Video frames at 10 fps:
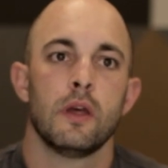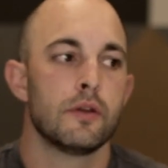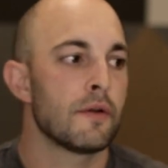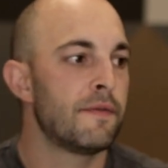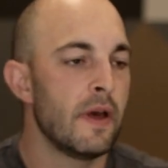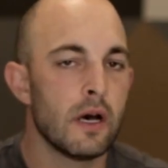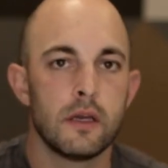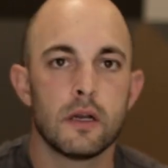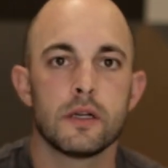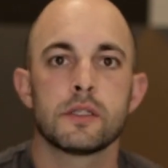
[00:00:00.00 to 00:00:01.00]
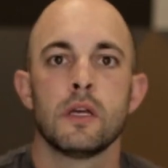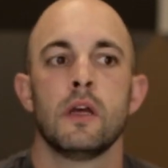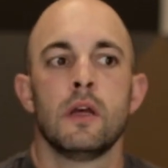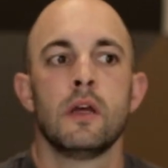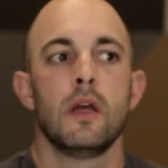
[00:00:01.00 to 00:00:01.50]
your failures,
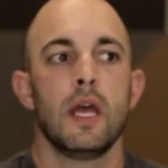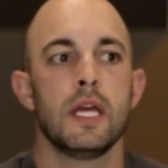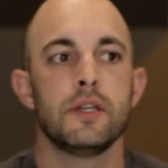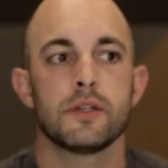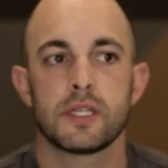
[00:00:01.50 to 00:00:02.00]
and your